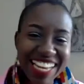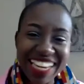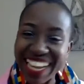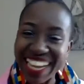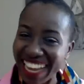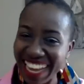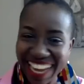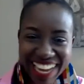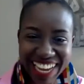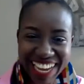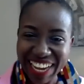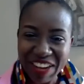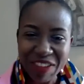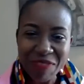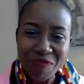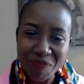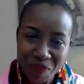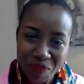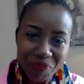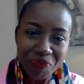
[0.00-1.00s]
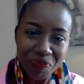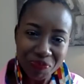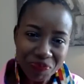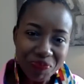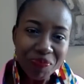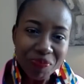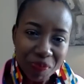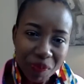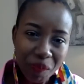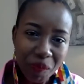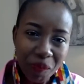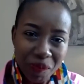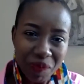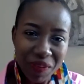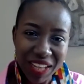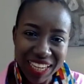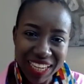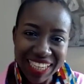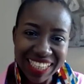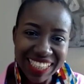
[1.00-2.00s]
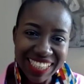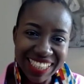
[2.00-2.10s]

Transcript: here? So, oh boy,